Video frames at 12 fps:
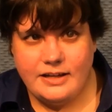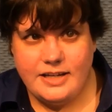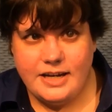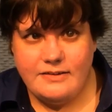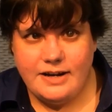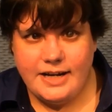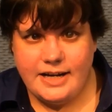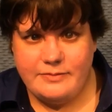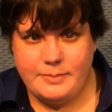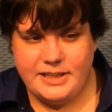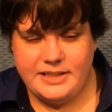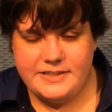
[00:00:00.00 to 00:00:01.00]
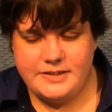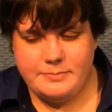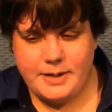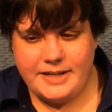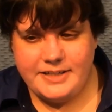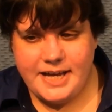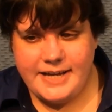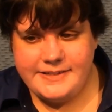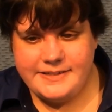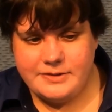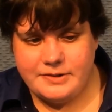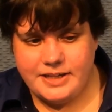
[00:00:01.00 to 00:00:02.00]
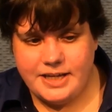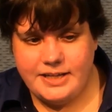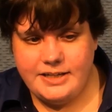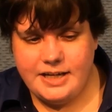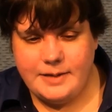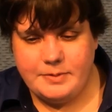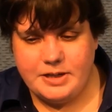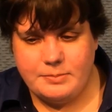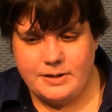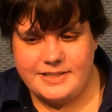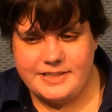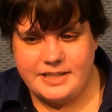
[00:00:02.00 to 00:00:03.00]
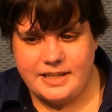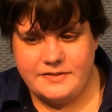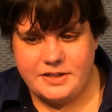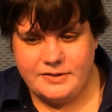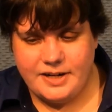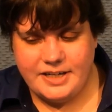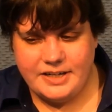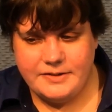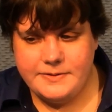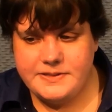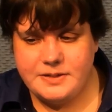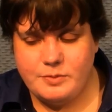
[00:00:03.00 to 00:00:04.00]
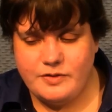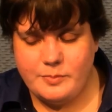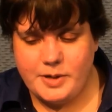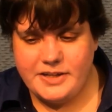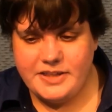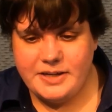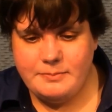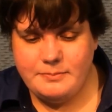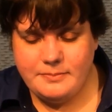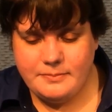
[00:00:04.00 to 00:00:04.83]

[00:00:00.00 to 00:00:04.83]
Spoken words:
Now I have my list of podcasts, so again, I'm going to press the left and right arrows to move among them.